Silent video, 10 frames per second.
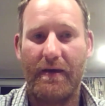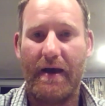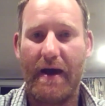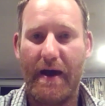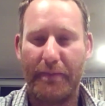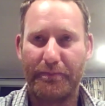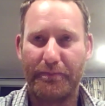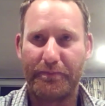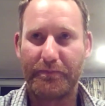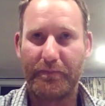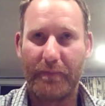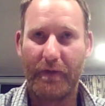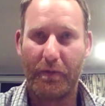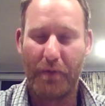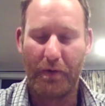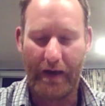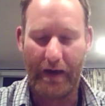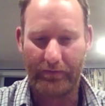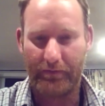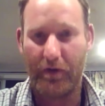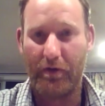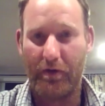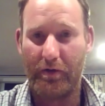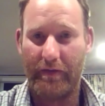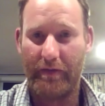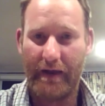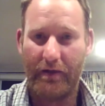It'll probably last for a lot longer than that.